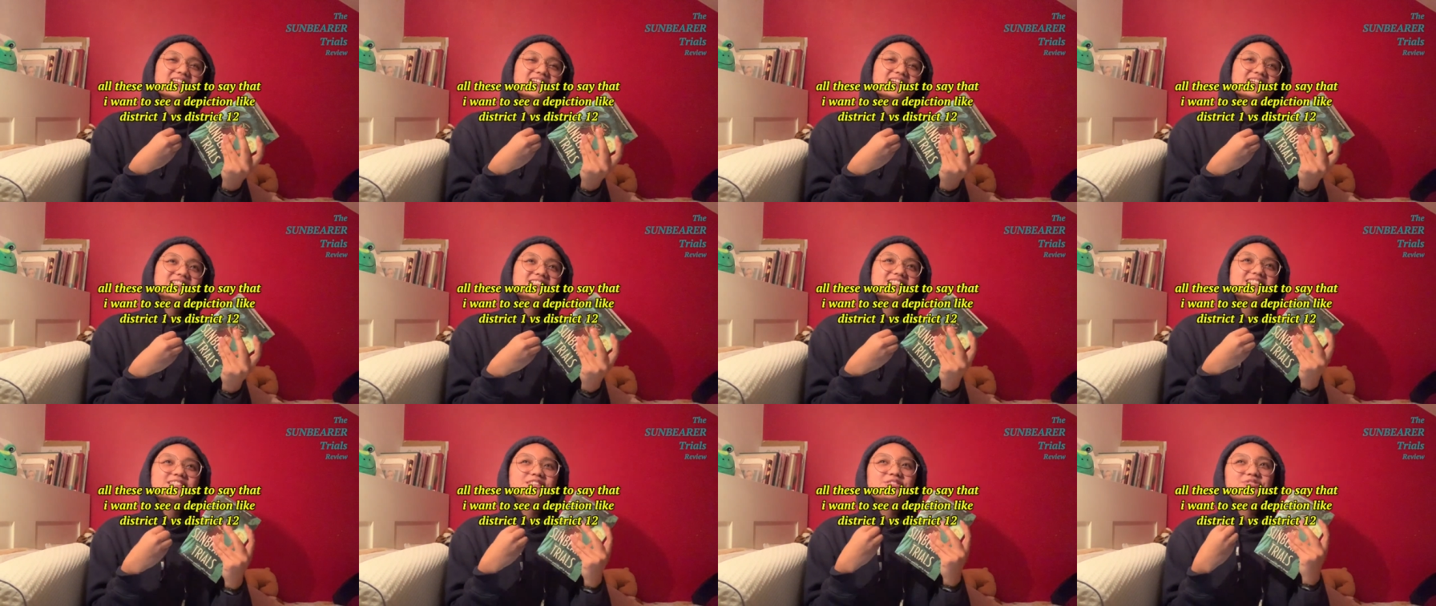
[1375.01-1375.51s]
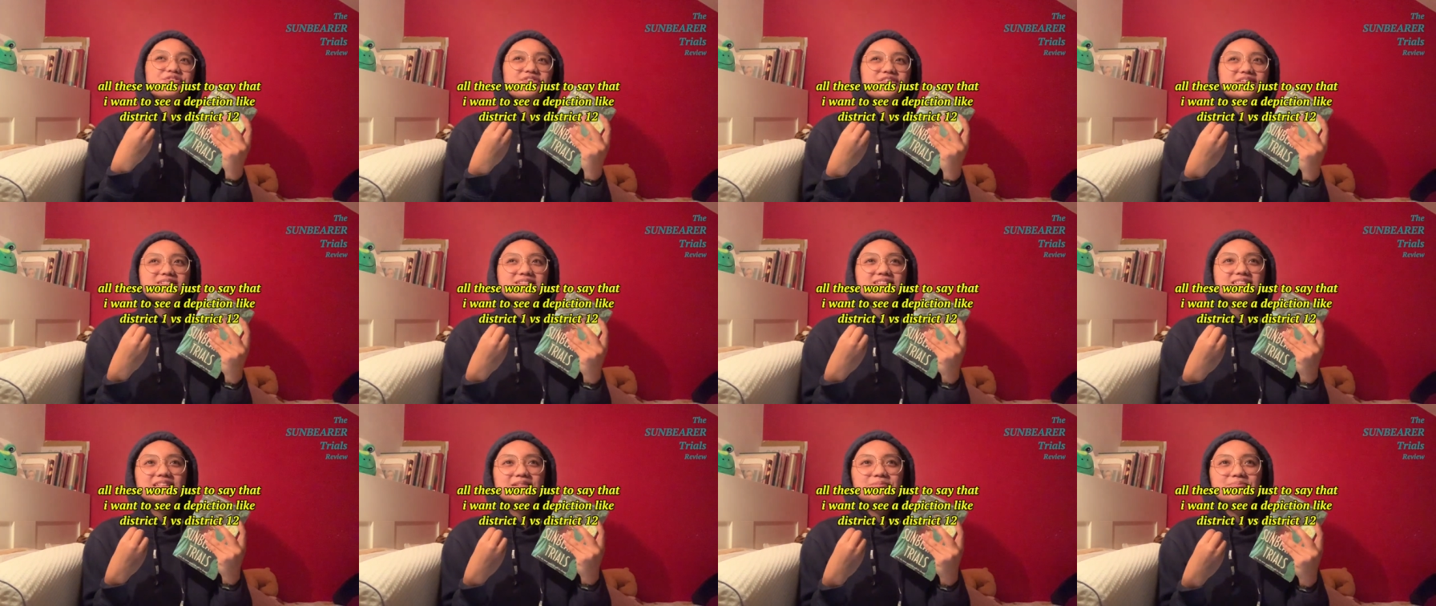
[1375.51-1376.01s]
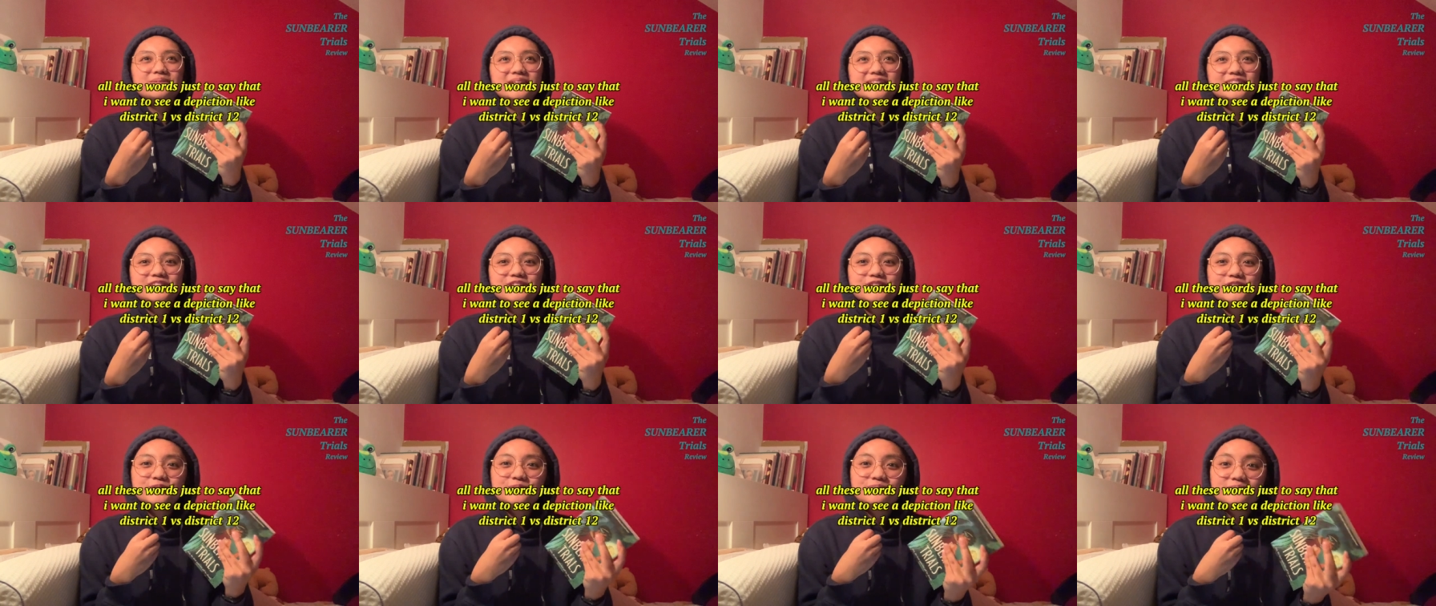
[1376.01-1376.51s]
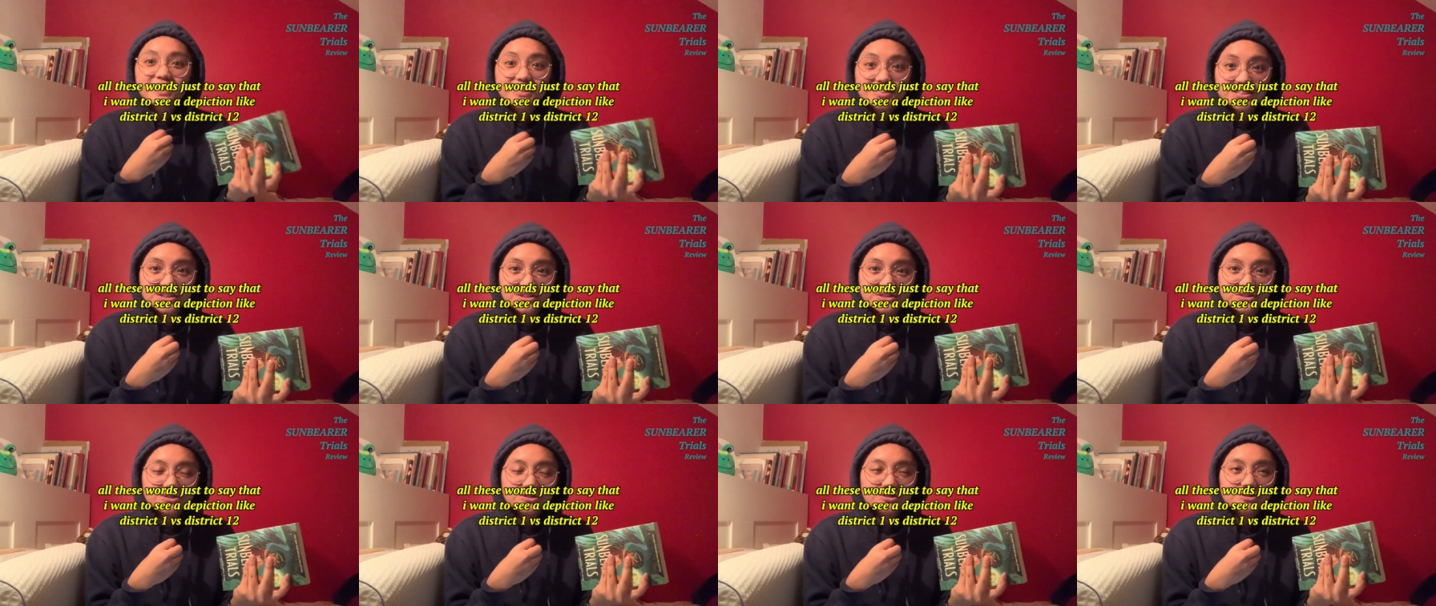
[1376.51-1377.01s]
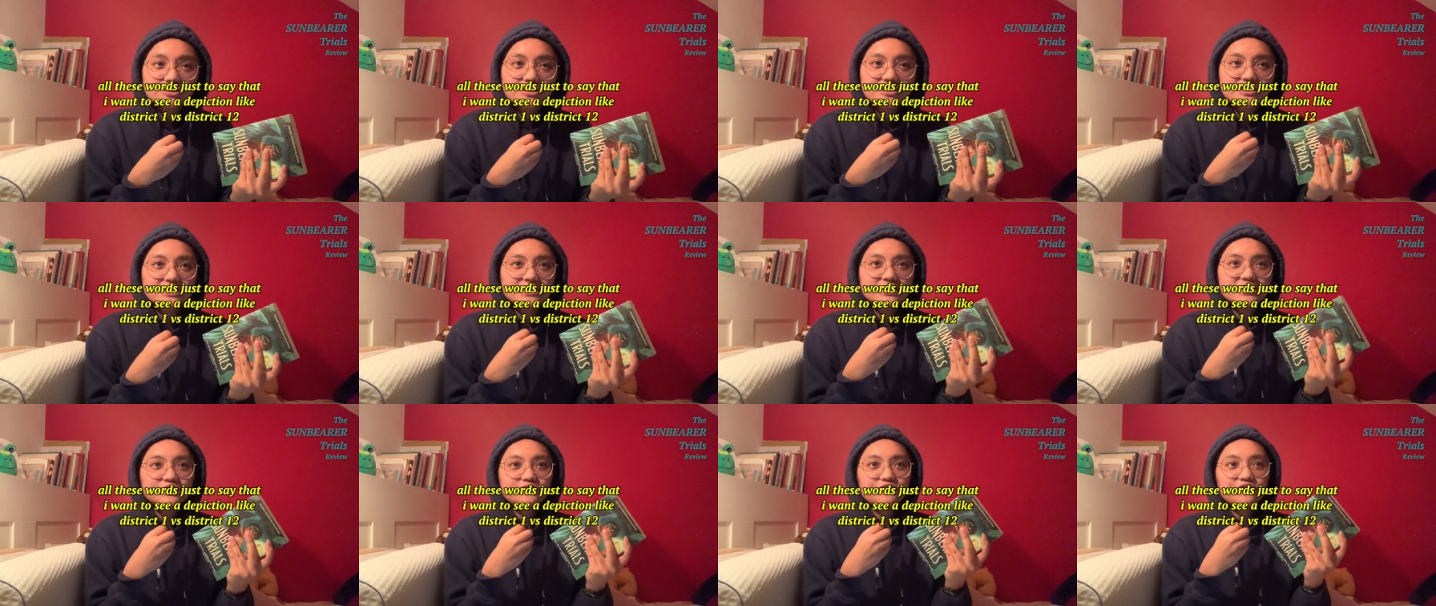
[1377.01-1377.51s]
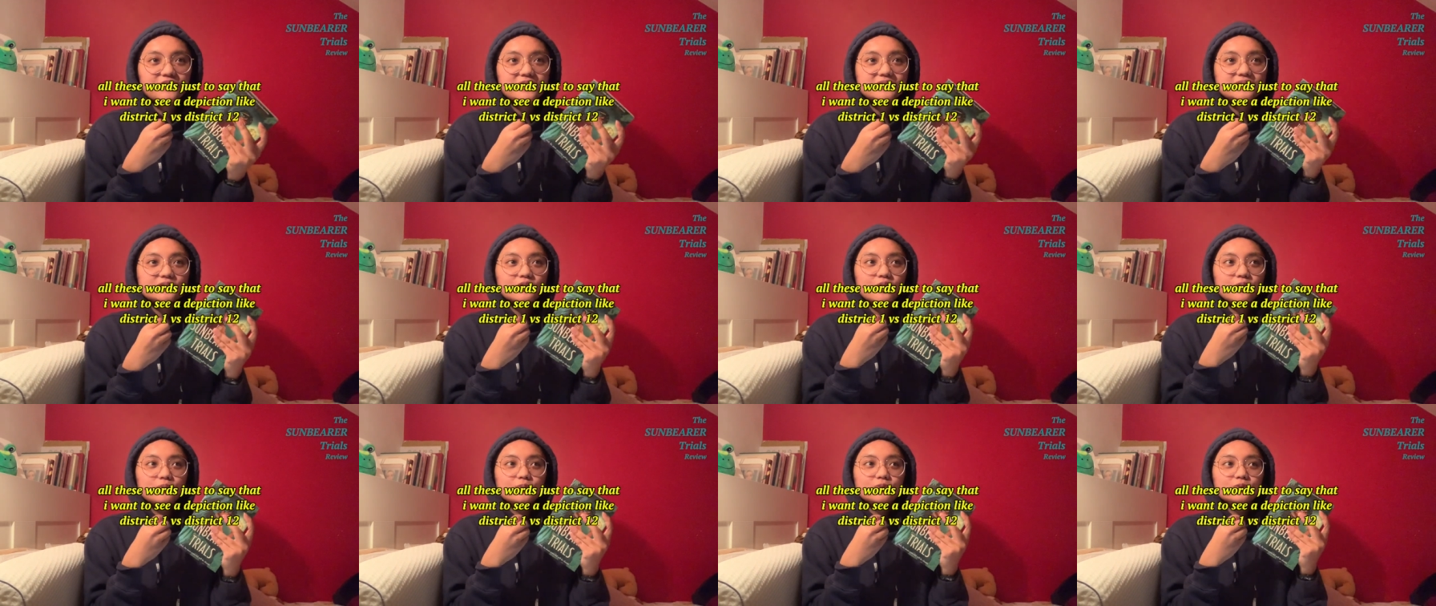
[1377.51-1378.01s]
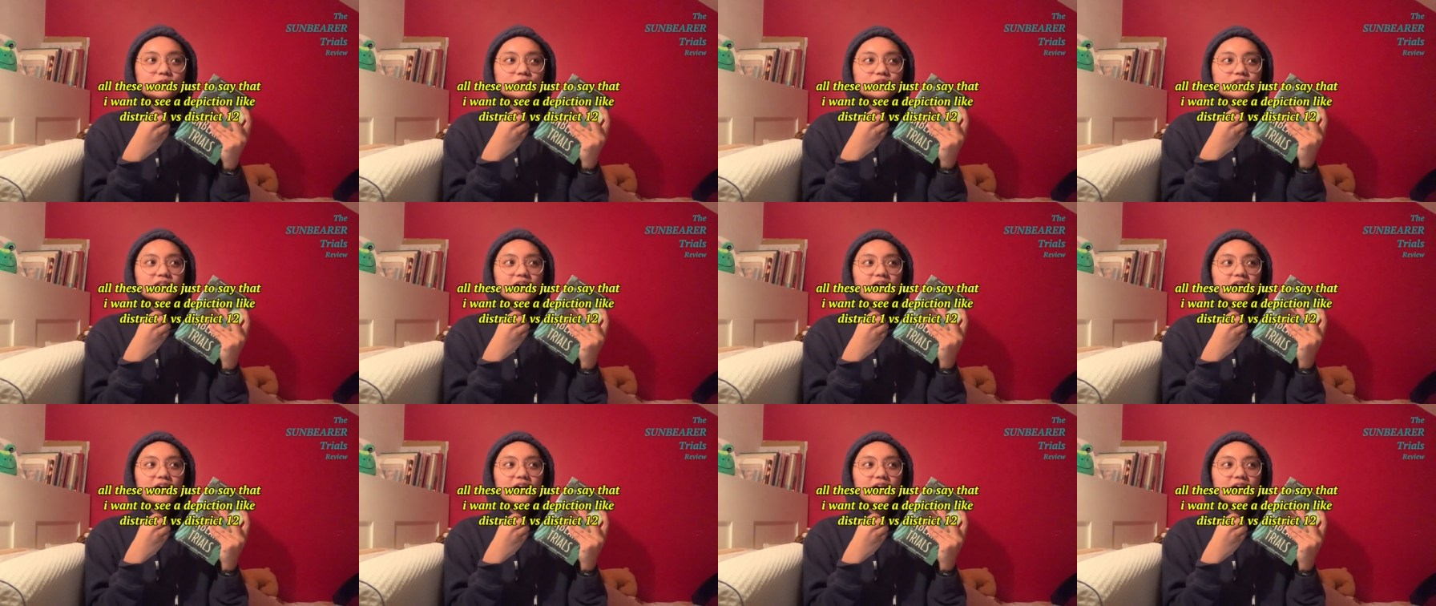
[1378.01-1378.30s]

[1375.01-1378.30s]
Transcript: it just feels a bit too magical it just feels almost